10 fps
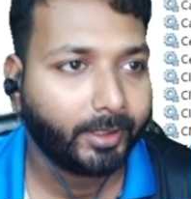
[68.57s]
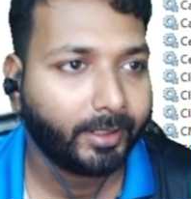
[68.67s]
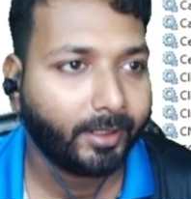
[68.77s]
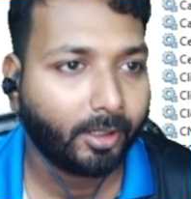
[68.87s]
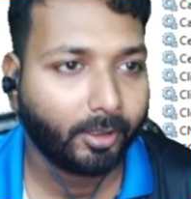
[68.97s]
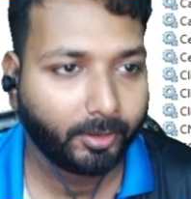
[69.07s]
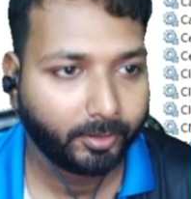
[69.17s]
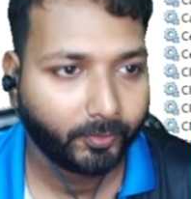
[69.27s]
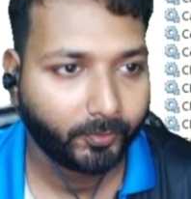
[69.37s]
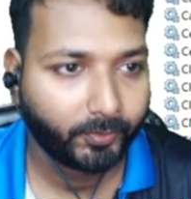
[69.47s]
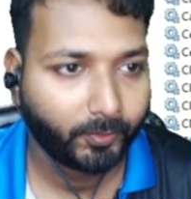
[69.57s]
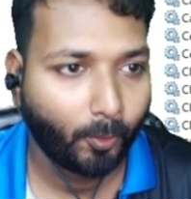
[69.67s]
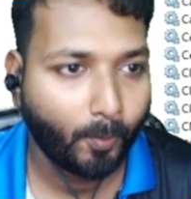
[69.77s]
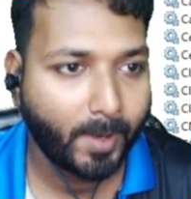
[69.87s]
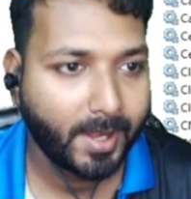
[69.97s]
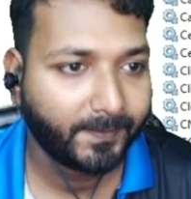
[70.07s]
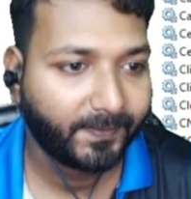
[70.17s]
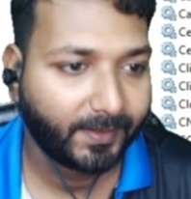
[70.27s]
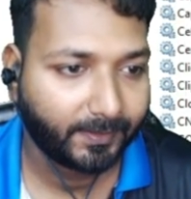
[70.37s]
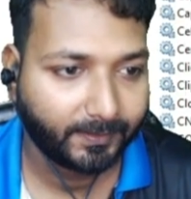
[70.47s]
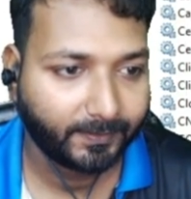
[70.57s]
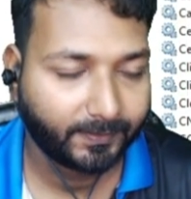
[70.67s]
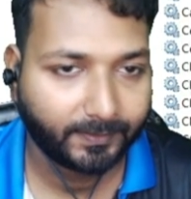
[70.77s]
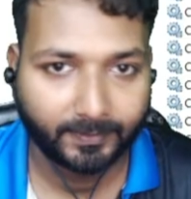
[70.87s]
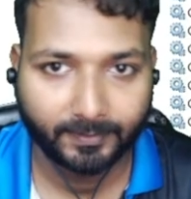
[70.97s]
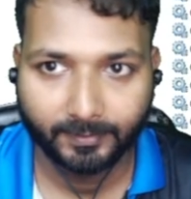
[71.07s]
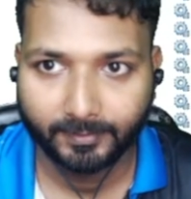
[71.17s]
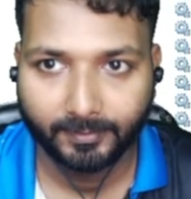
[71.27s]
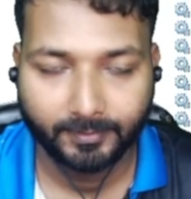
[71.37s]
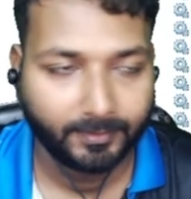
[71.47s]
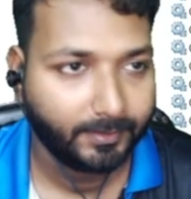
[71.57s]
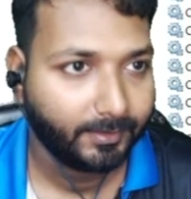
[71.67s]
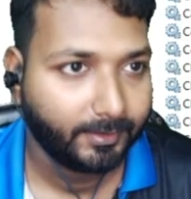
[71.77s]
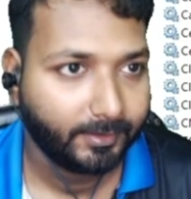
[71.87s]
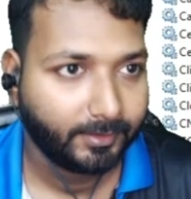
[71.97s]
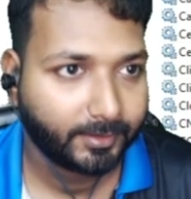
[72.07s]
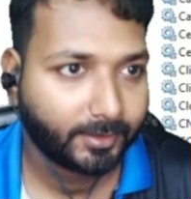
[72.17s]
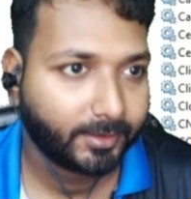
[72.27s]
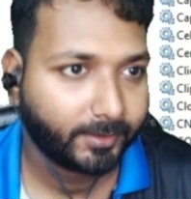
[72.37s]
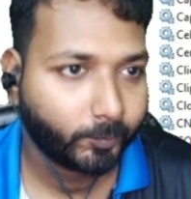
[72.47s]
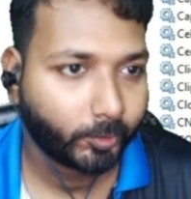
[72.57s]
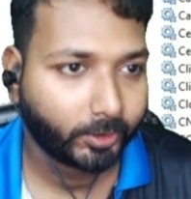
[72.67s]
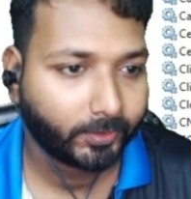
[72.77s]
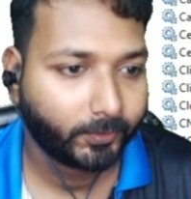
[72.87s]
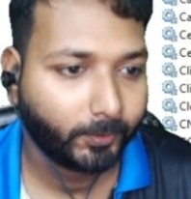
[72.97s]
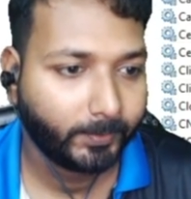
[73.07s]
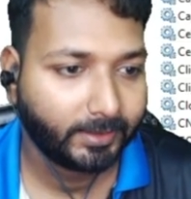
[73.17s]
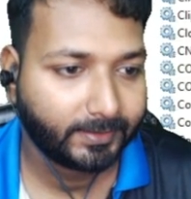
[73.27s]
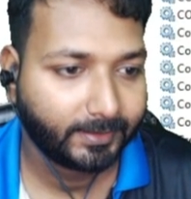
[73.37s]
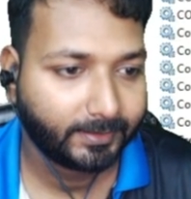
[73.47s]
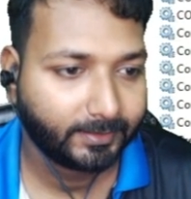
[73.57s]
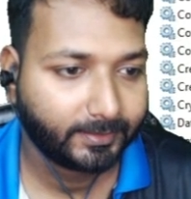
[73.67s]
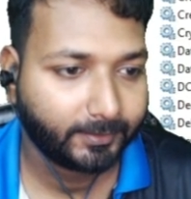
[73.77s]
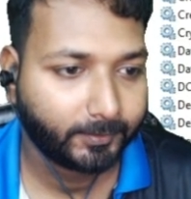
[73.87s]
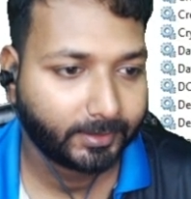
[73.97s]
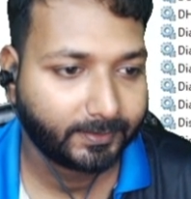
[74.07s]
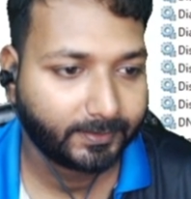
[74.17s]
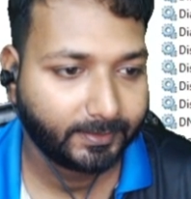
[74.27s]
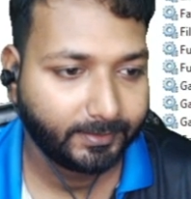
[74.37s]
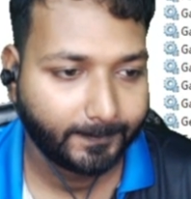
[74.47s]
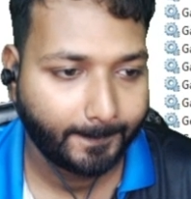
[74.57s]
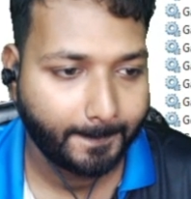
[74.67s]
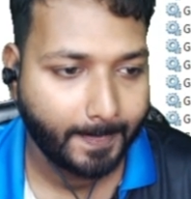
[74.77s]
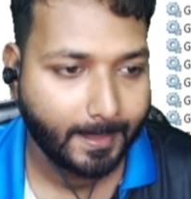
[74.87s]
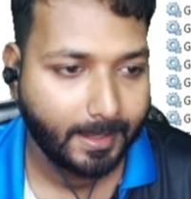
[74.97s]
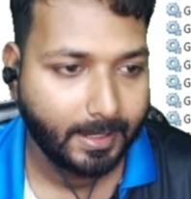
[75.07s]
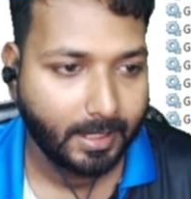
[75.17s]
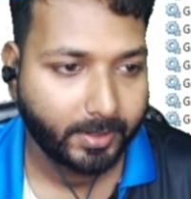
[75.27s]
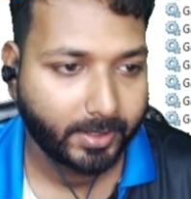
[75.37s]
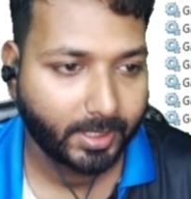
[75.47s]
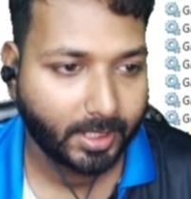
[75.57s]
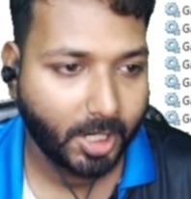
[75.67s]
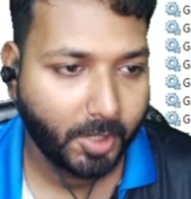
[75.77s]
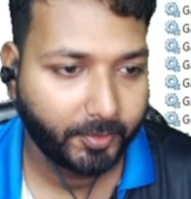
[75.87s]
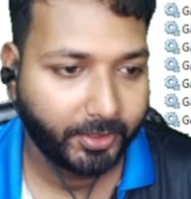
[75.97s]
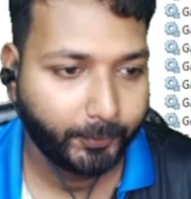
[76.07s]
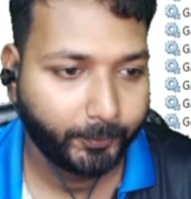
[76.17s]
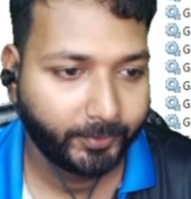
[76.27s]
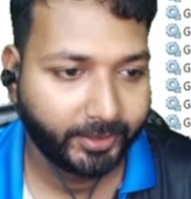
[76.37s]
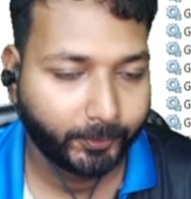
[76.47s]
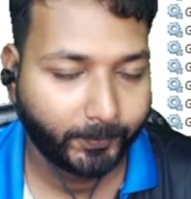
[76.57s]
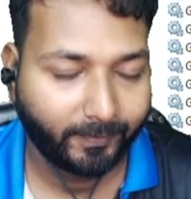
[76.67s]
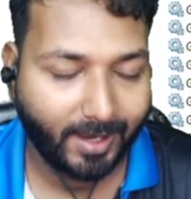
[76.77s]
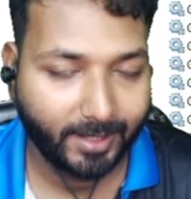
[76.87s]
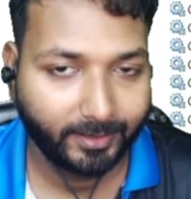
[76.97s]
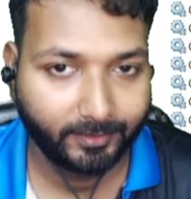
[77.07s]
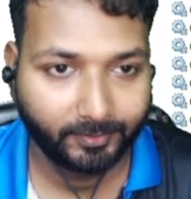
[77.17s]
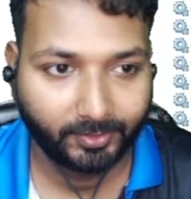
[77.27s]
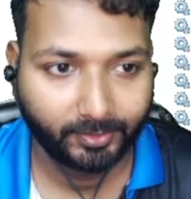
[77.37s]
here so many settings, here important, so many settings you can see. Now you need to find